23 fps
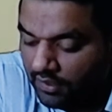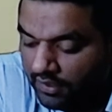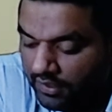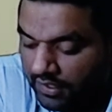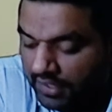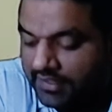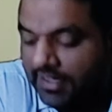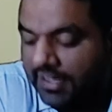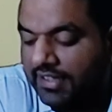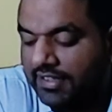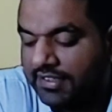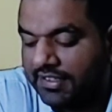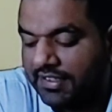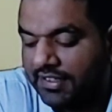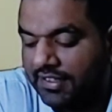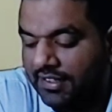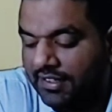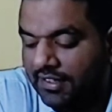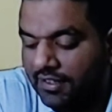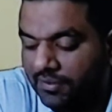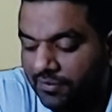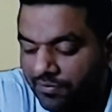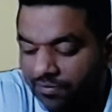Yes, guys.
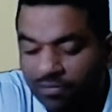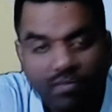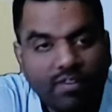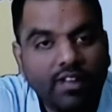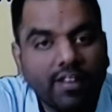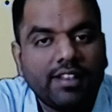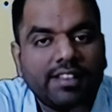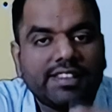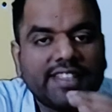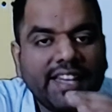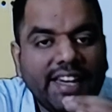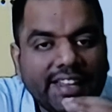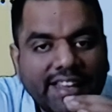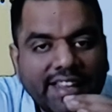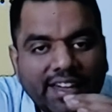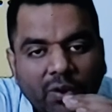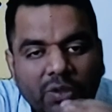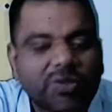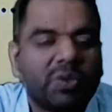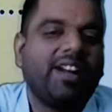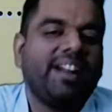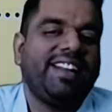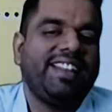Cell can
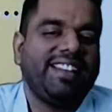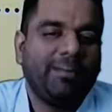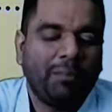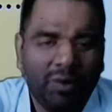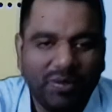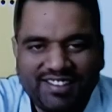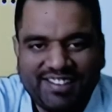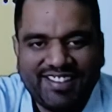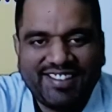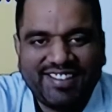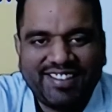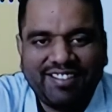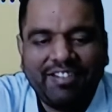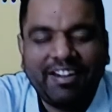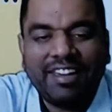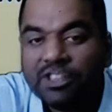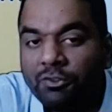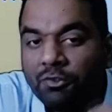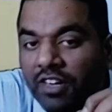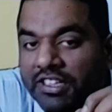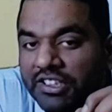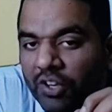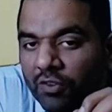also contain the bones. What
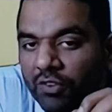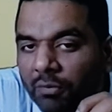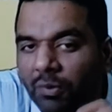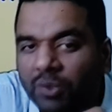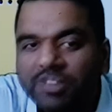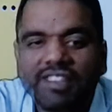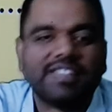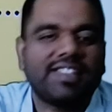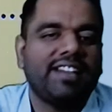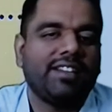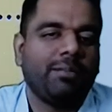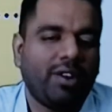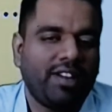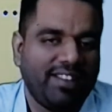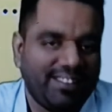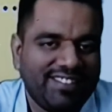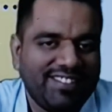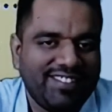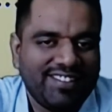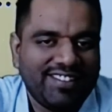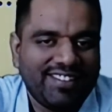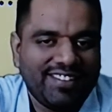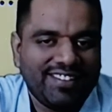is the function of the bones inside the body?
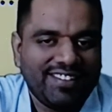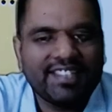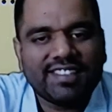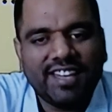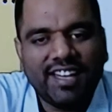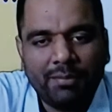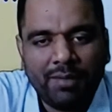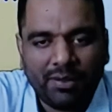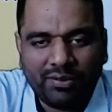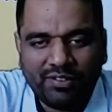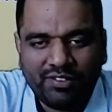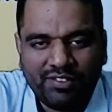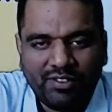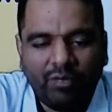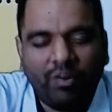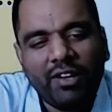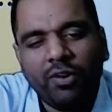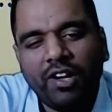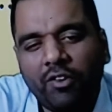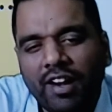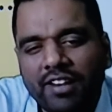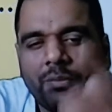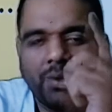Just let me know. Why
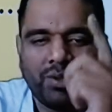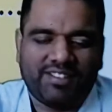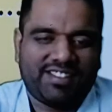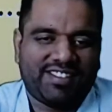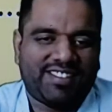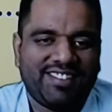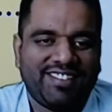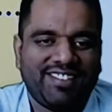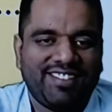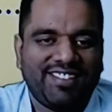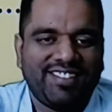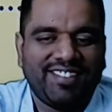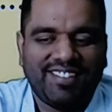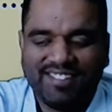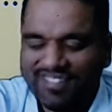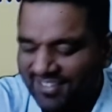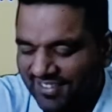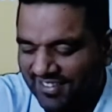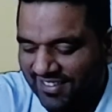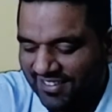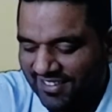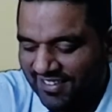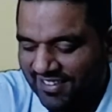you require the bones?
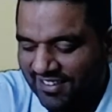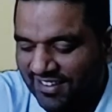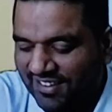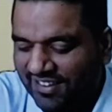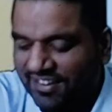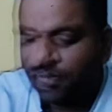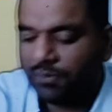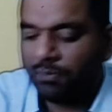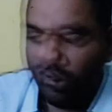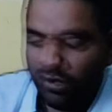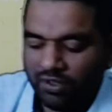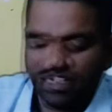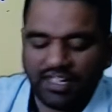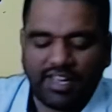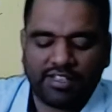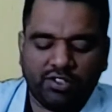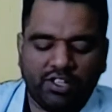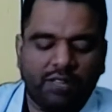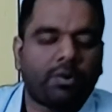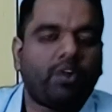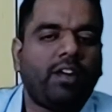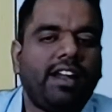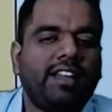This bones
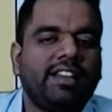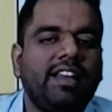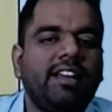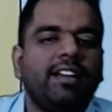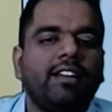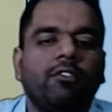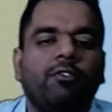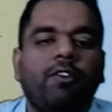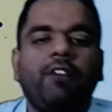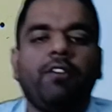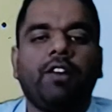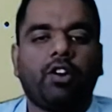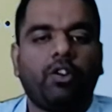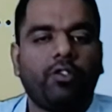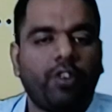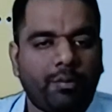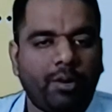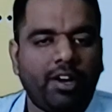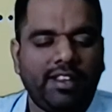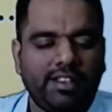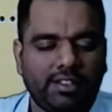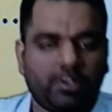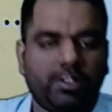actually providing the framework of
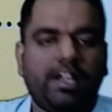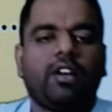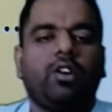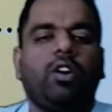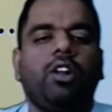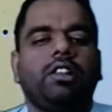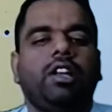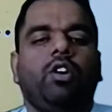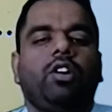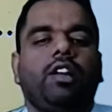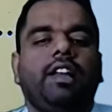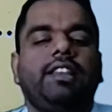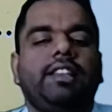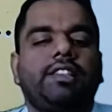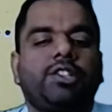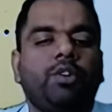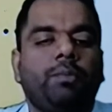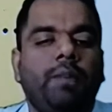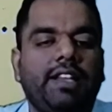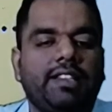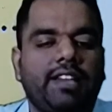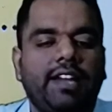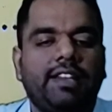your body, so that all the organs they
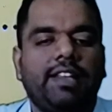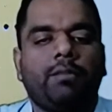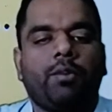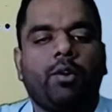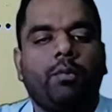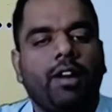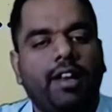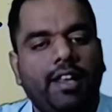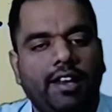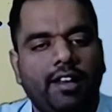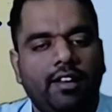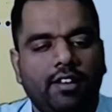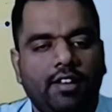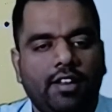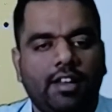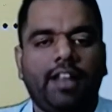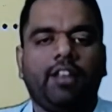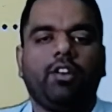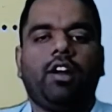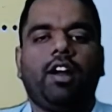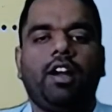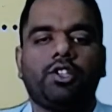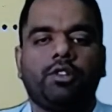should place at their proper area.
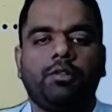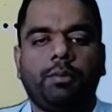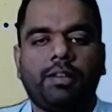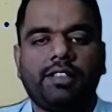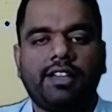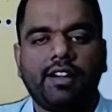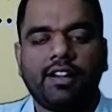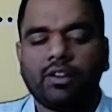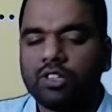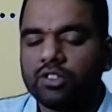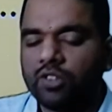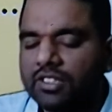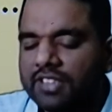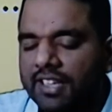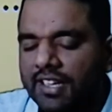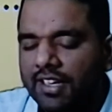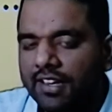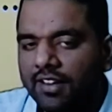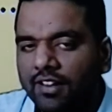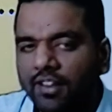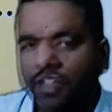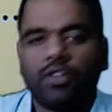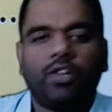Like your heart should be present into the thoracic
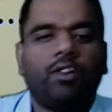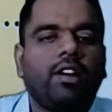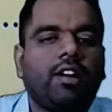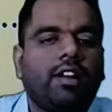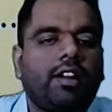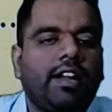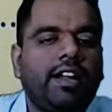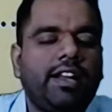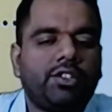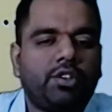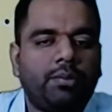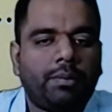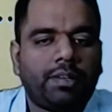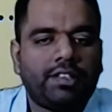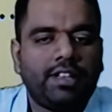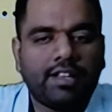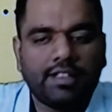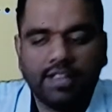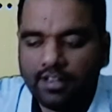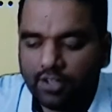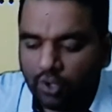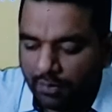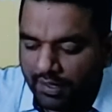area, your kidney should be
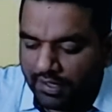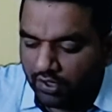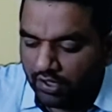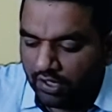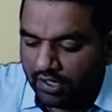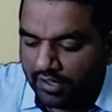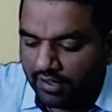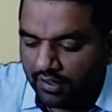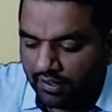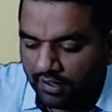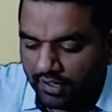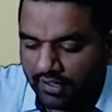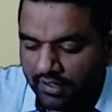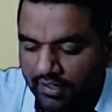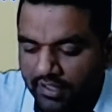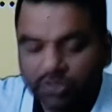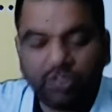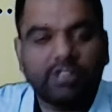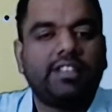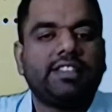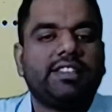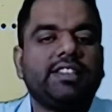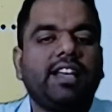present at the retroperitoneal area,
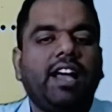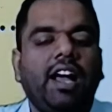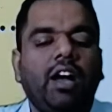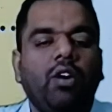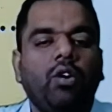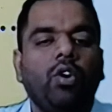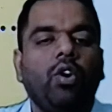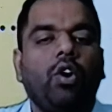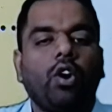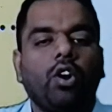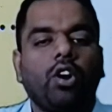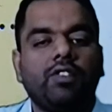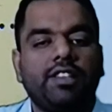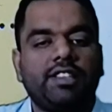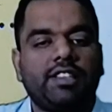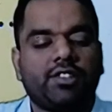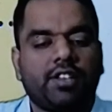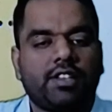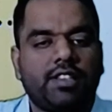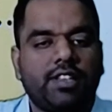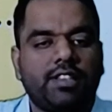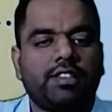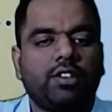right? So this is how all of these
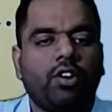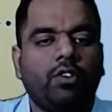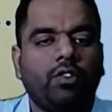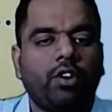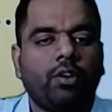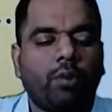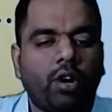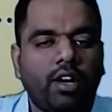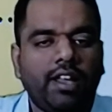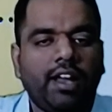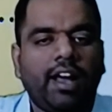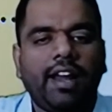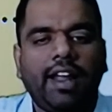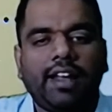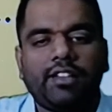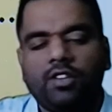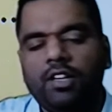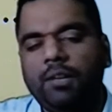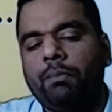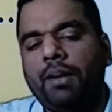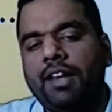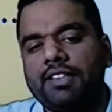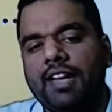structures of your body are
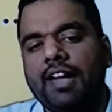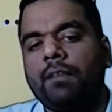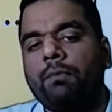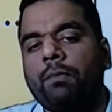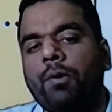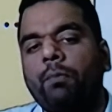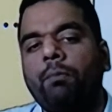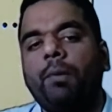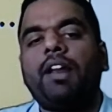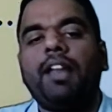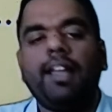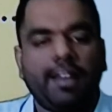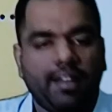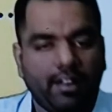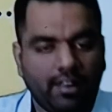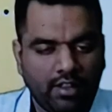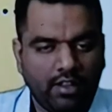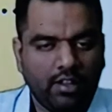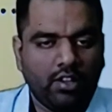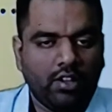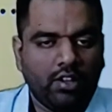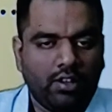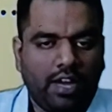actually placed at a proper area,
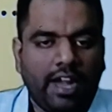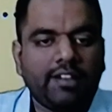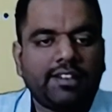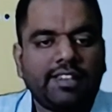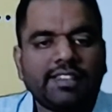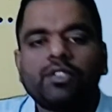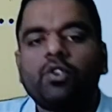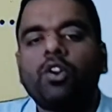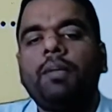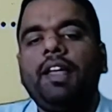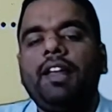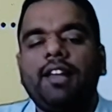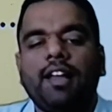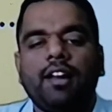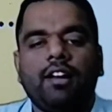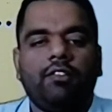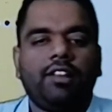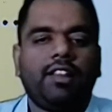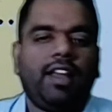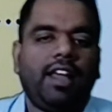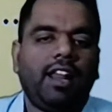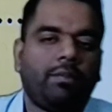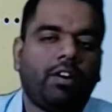and this could be done
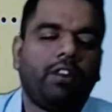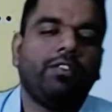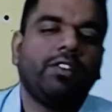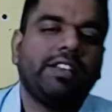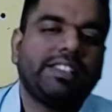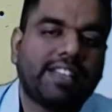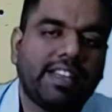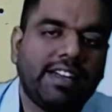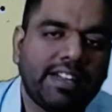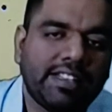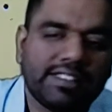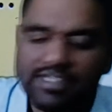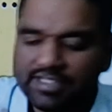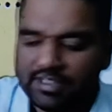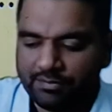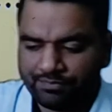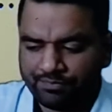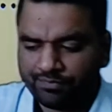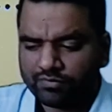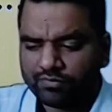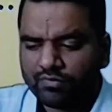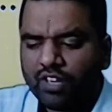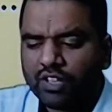with the help of the skeleton
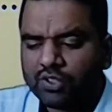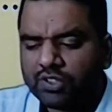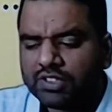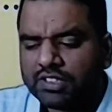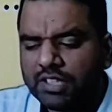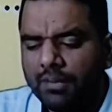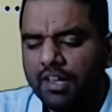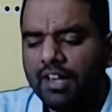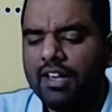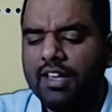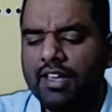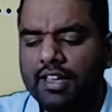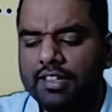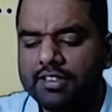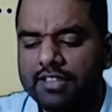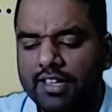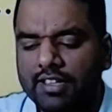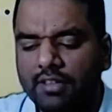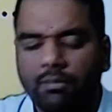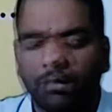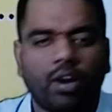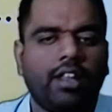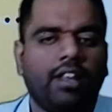system. So similarly,
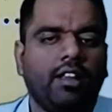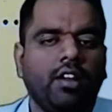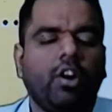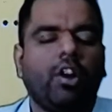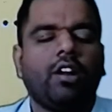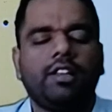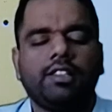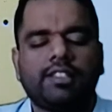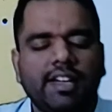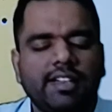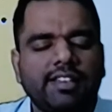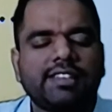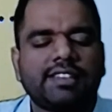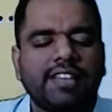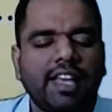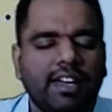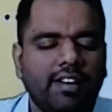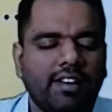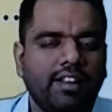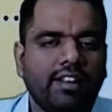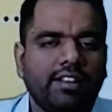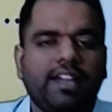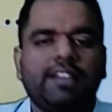inside the body or inside the
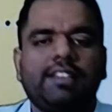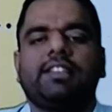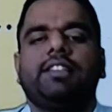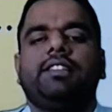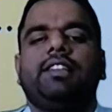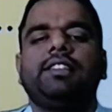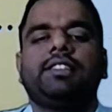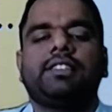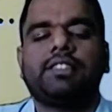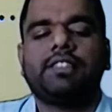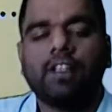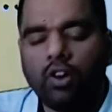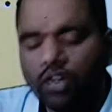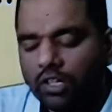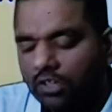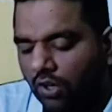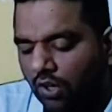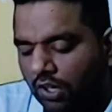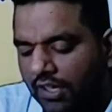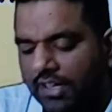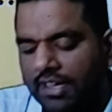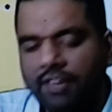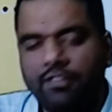cell, that's this
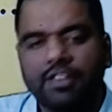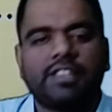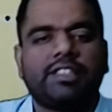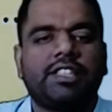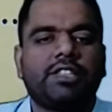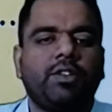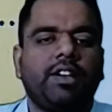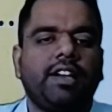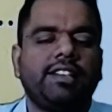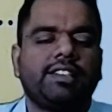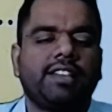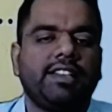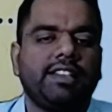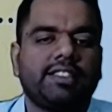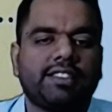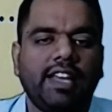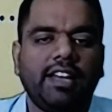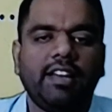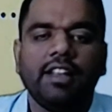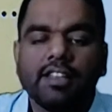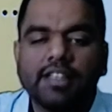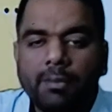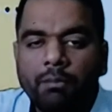organelle which is situated inside the
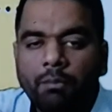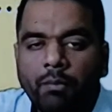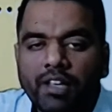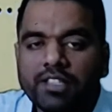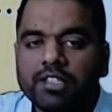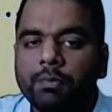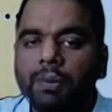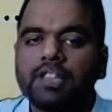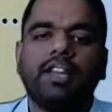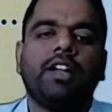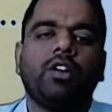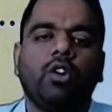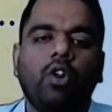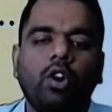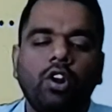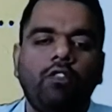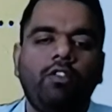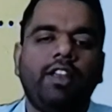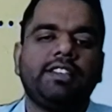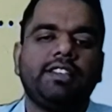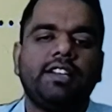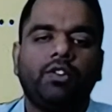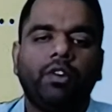cell, they must present
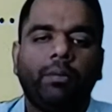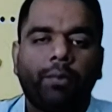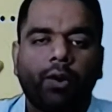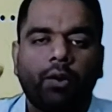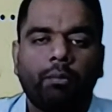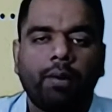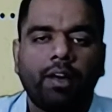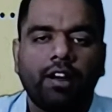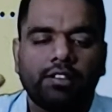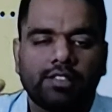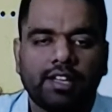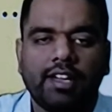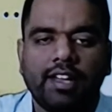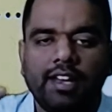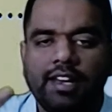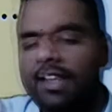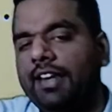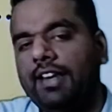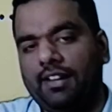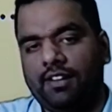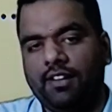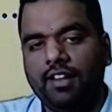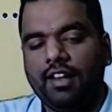always into a proper certain
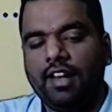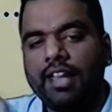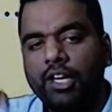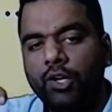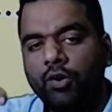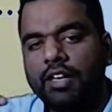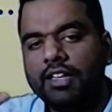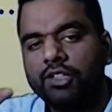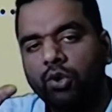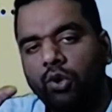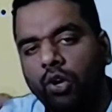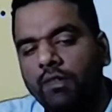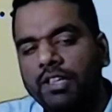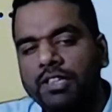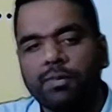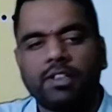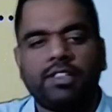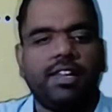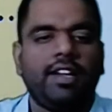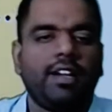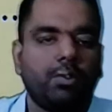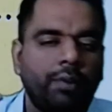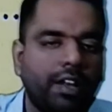area. Like nucleus should always
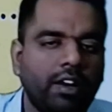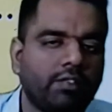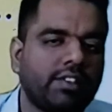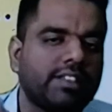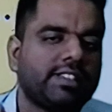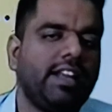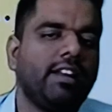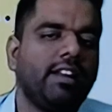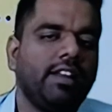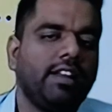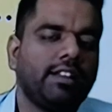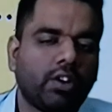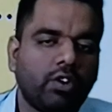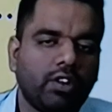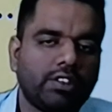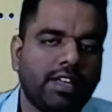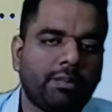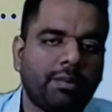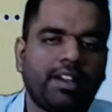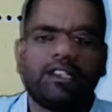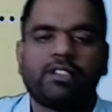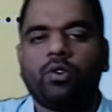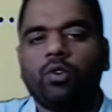present into middle of the cell, the
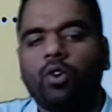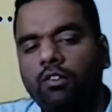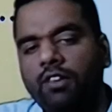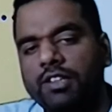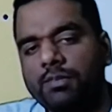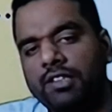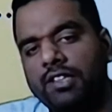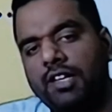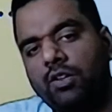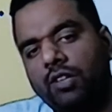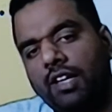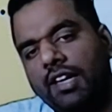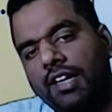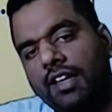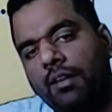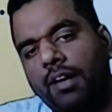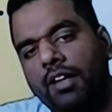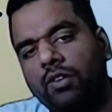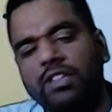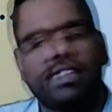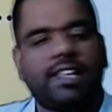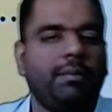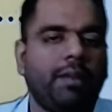Golgi apparatus should always present to the
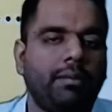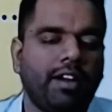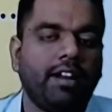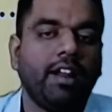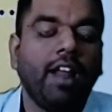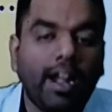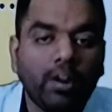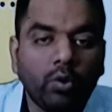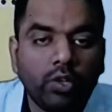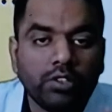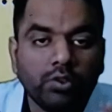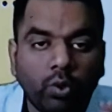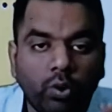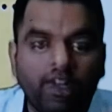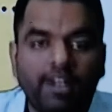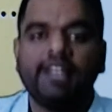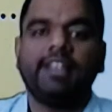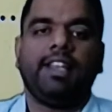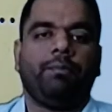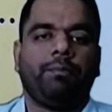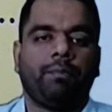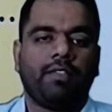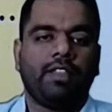nearby to the cell membrane, and who is
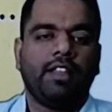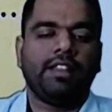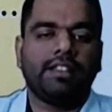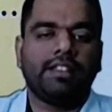holding them?